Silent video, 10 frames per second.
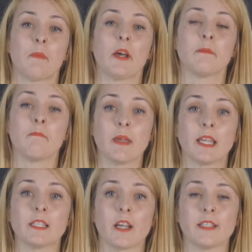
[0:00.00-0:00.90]
by the
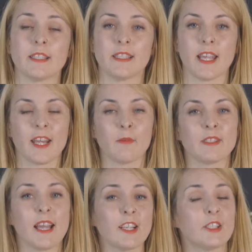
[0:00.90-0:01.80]
Ming Dynasty, and it
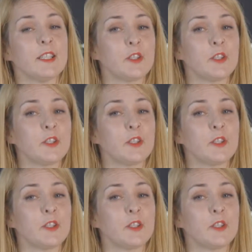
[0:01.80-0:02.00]
was actually